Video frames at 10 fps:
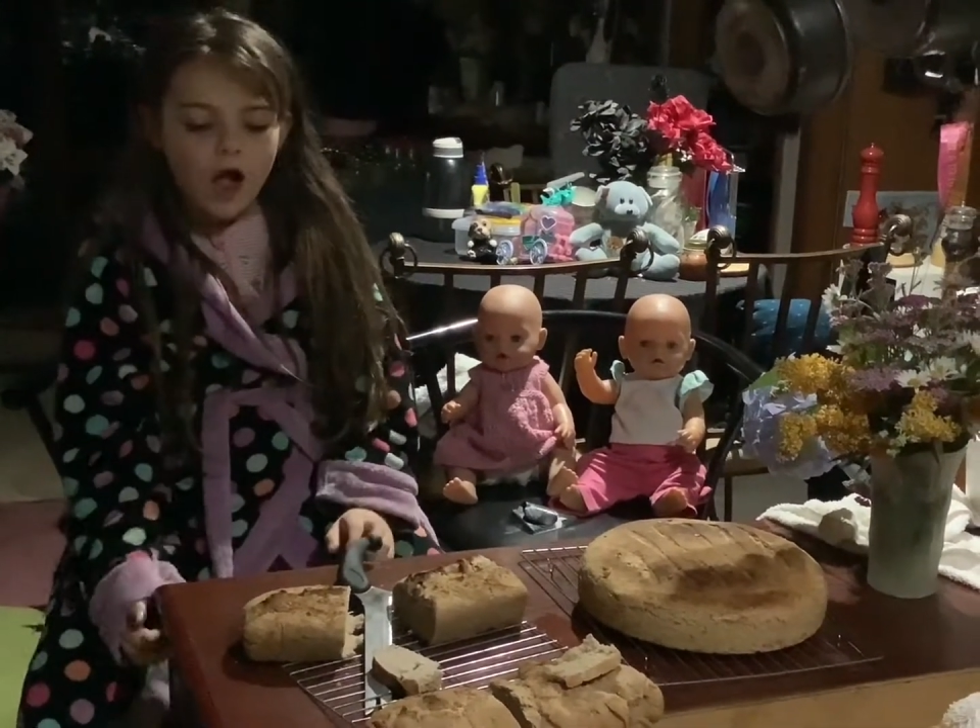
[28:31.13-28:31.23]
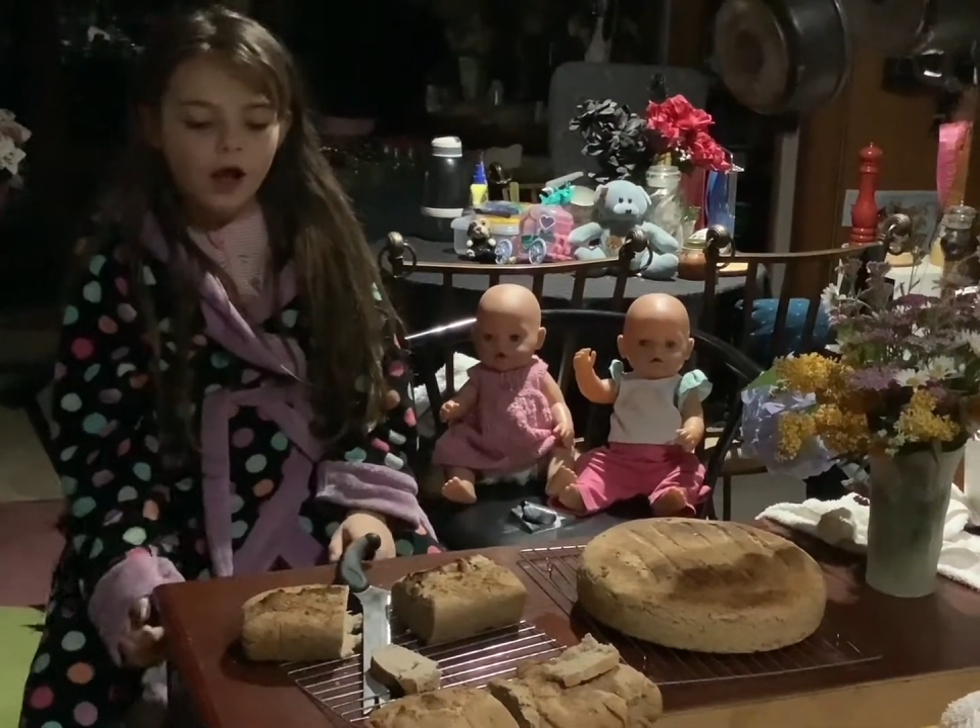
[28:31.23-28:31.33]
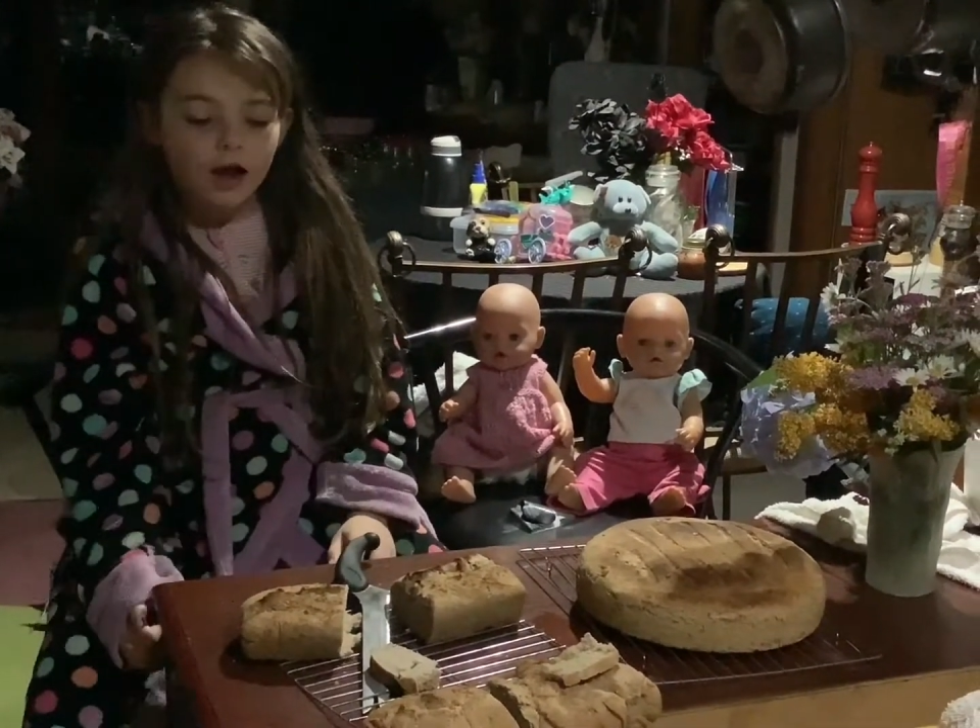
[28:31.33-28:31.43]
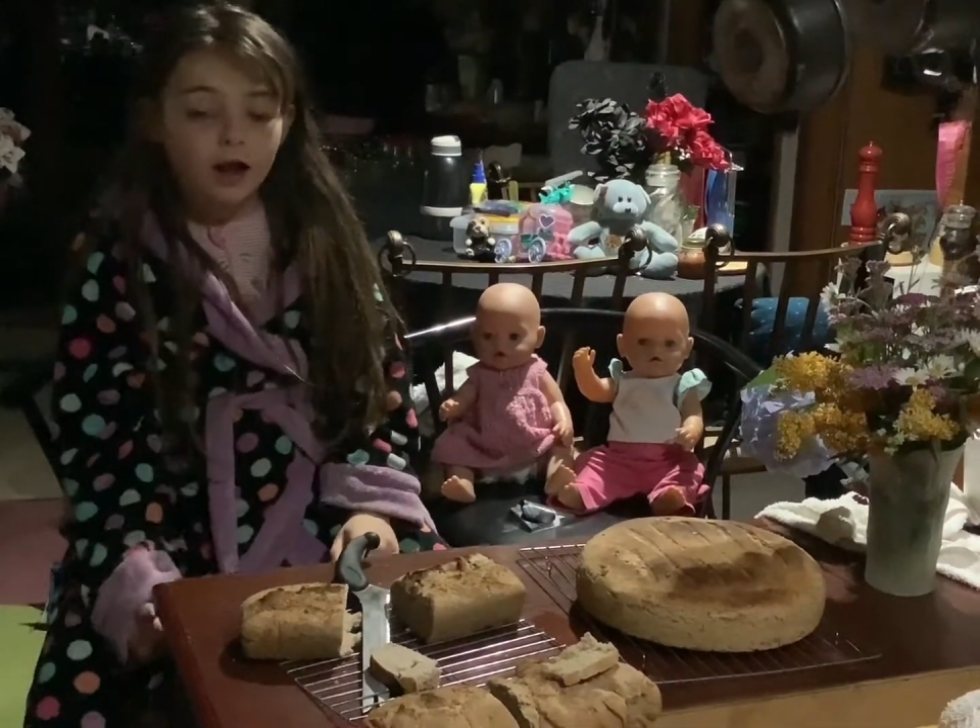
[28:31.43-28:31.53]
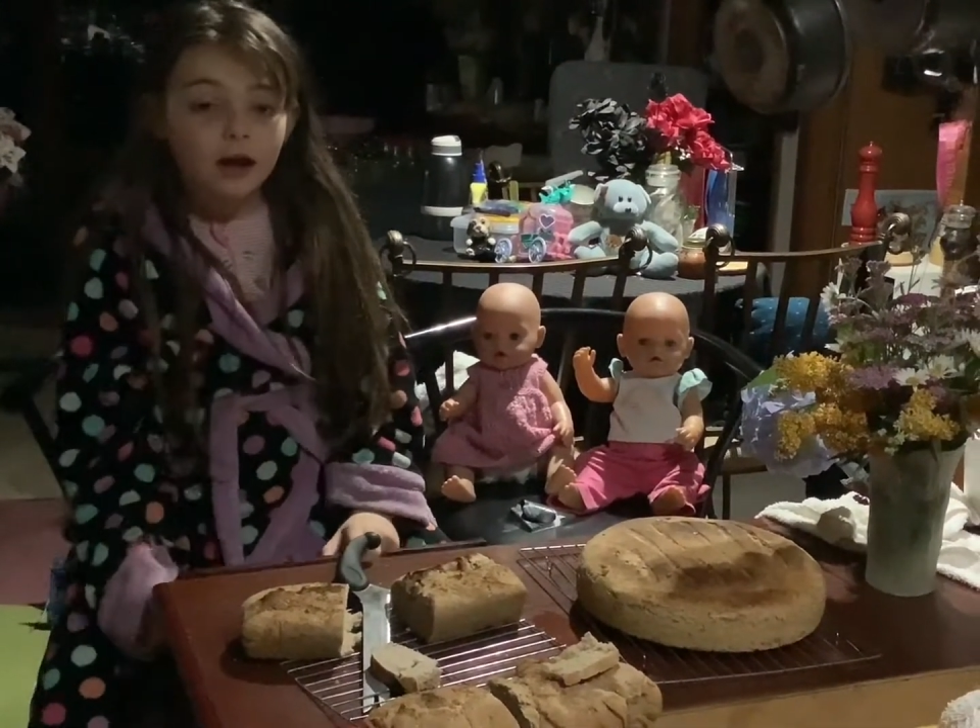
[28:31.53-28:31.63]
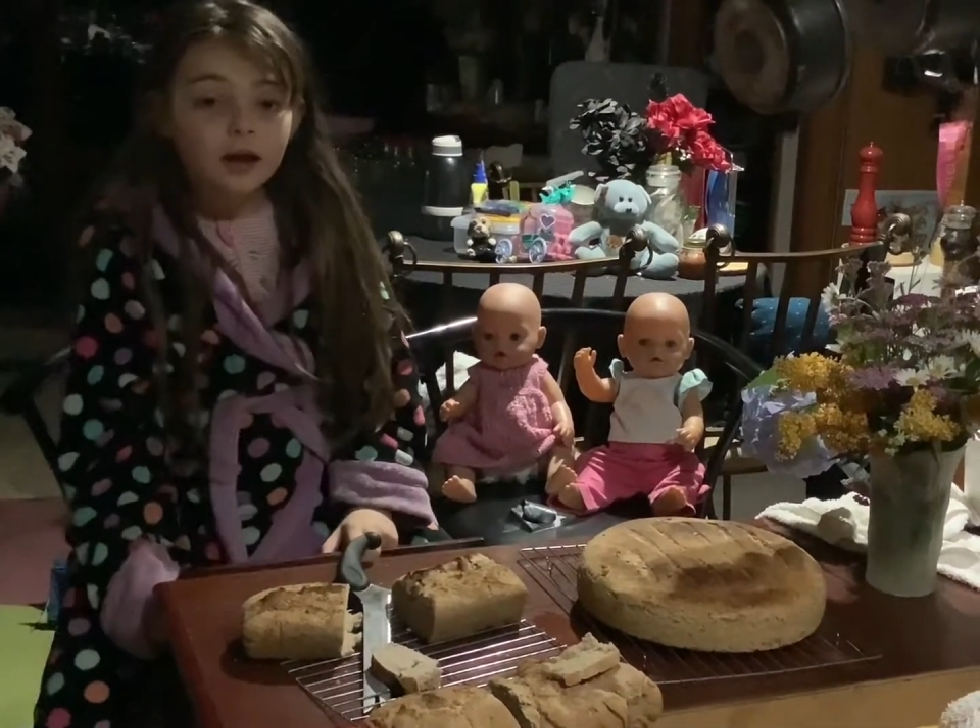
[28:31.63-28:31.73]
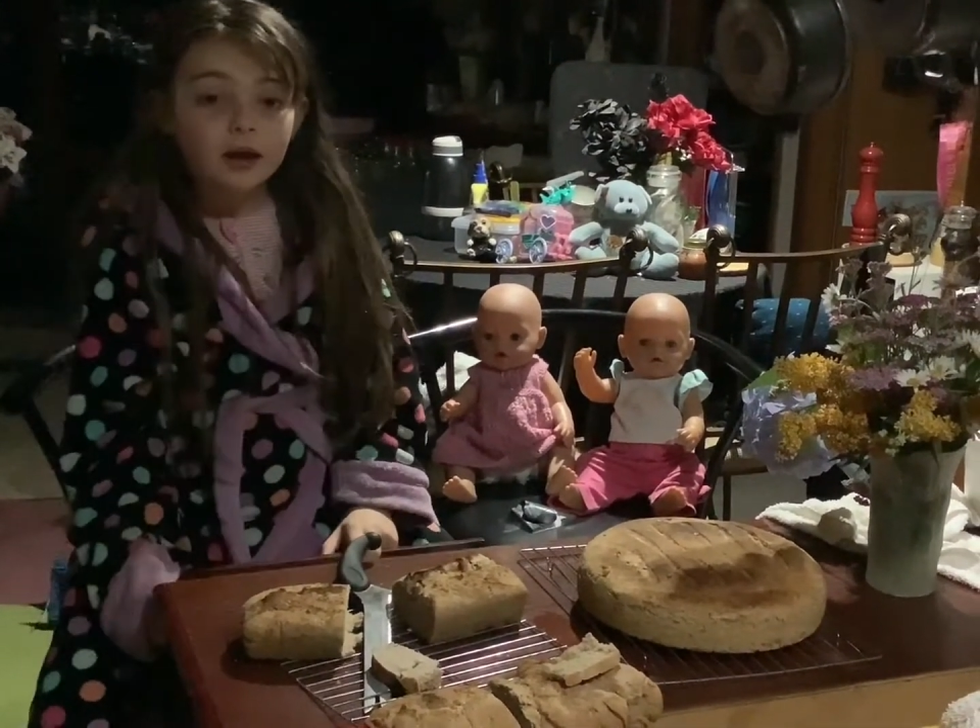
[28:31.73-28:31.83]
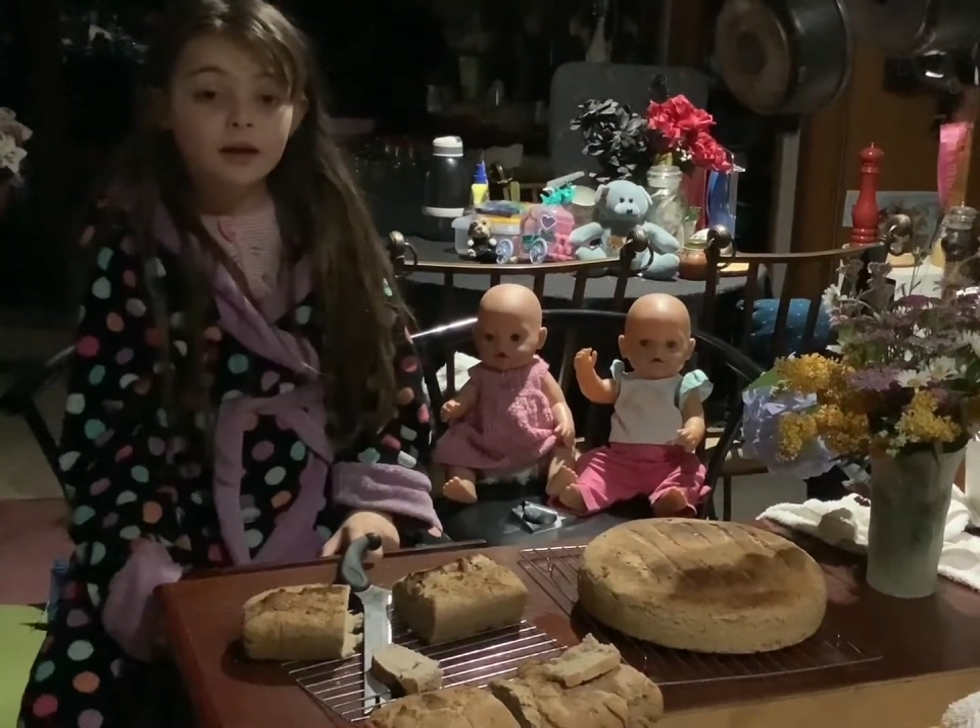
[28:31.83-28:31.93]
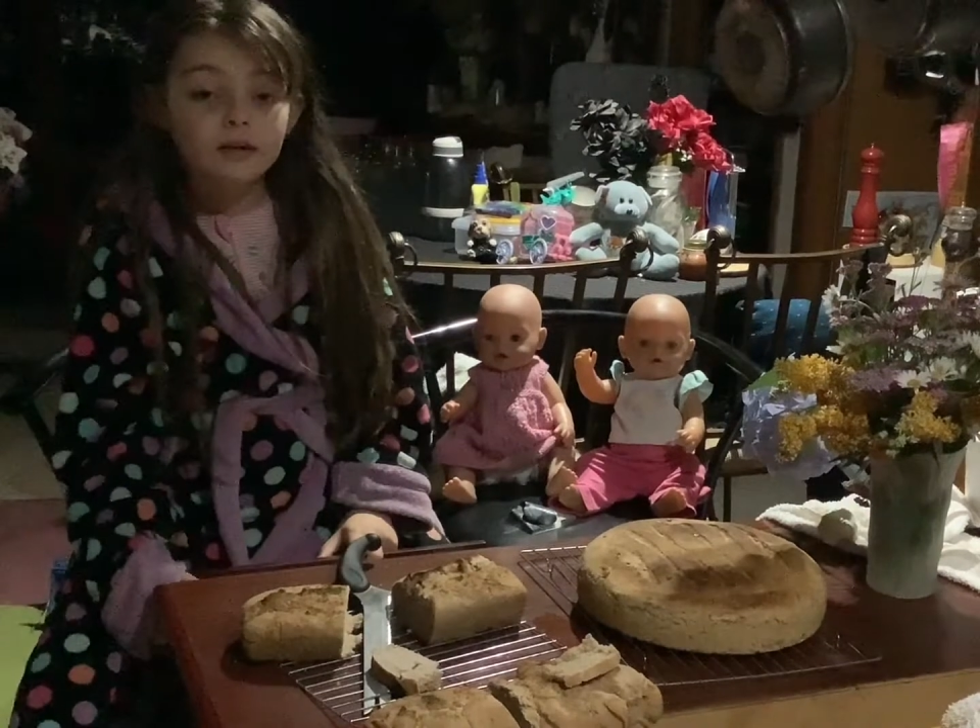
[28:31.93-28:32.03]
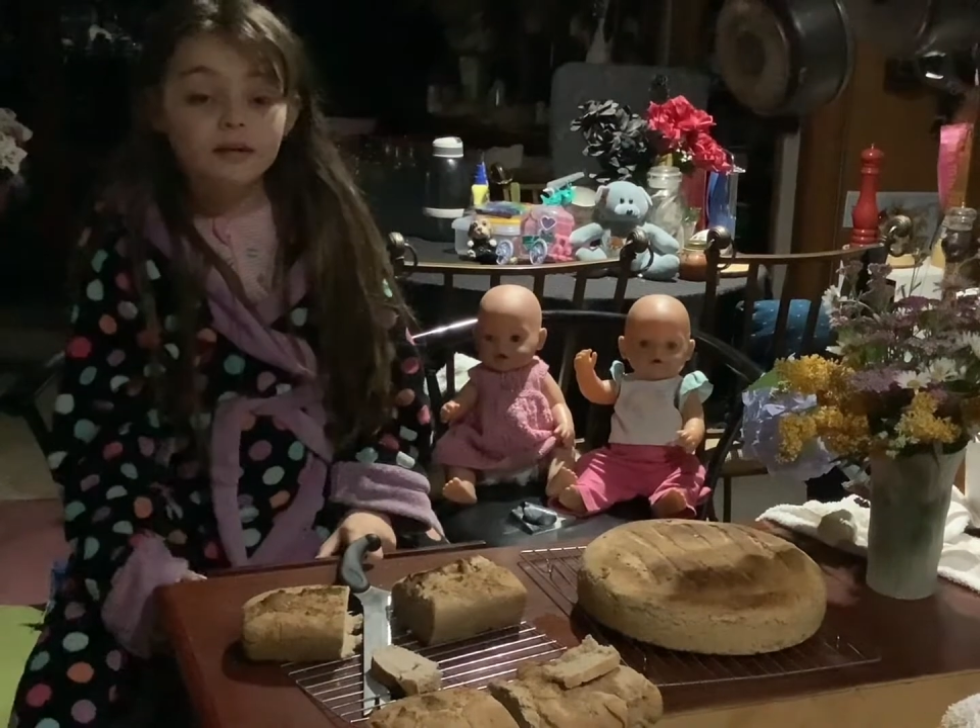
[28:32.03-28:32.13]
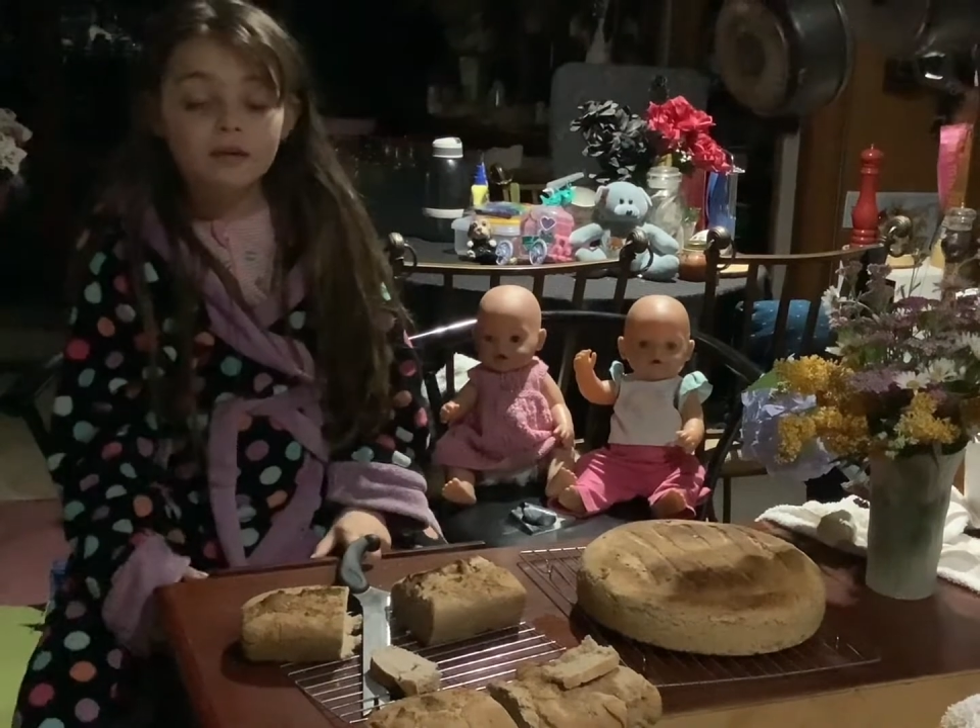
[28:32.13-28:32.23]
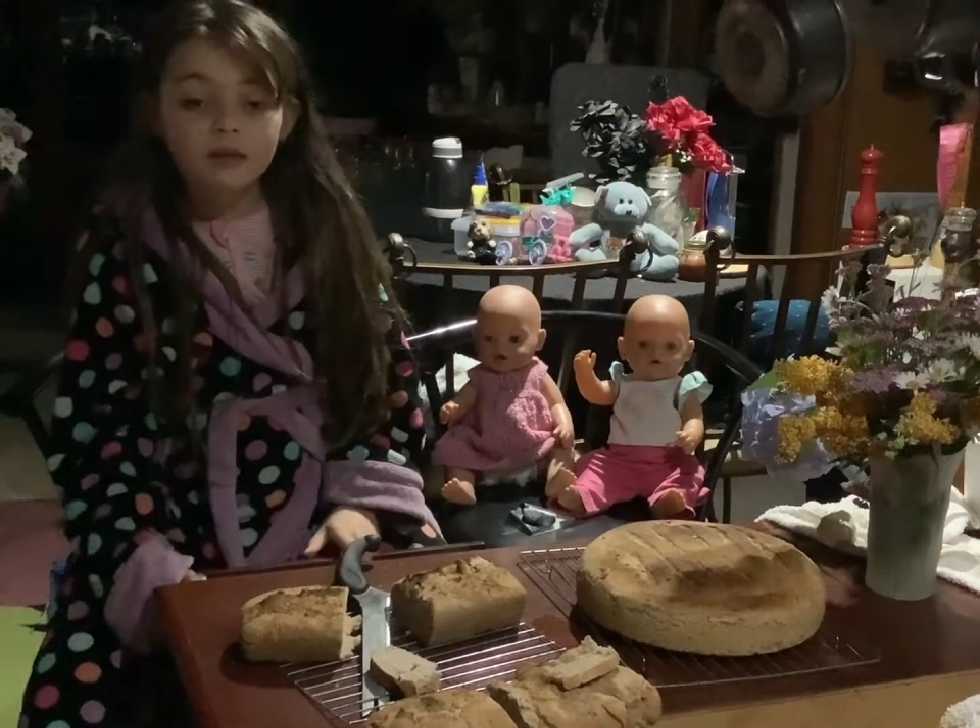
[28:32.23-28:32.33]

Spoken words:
And